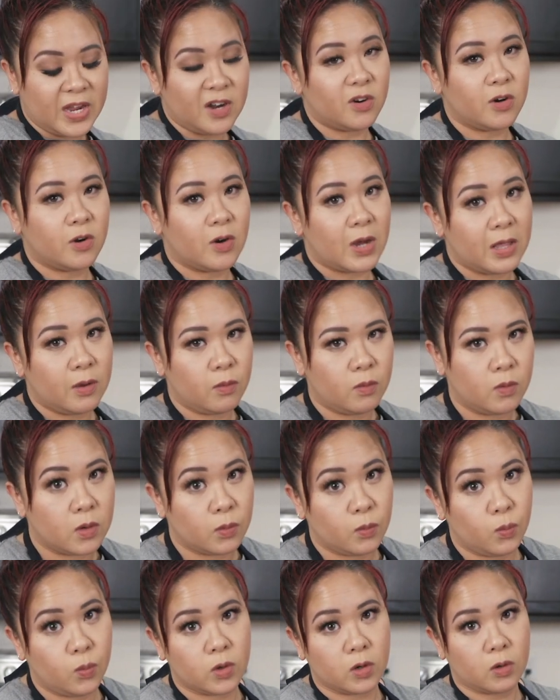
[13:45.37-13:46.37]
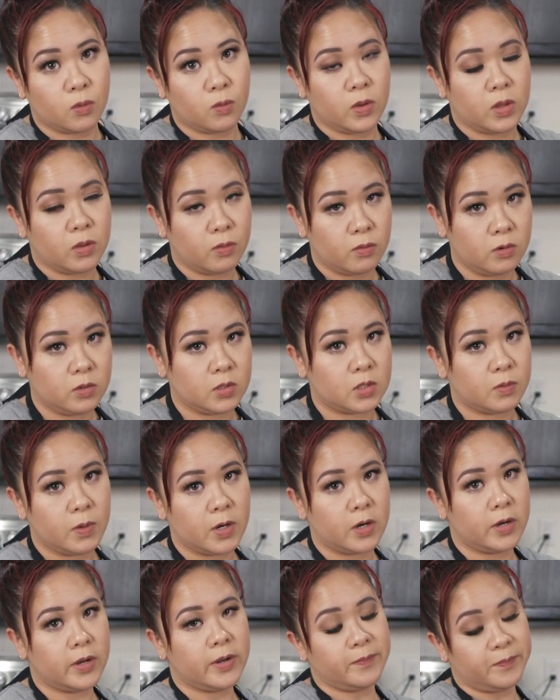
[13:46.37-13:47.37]
I don't know how it would work with
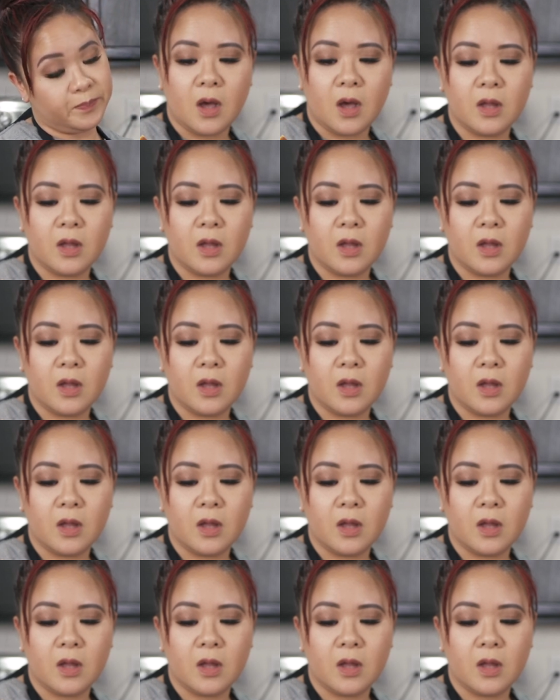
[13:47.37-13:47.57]
rosemary.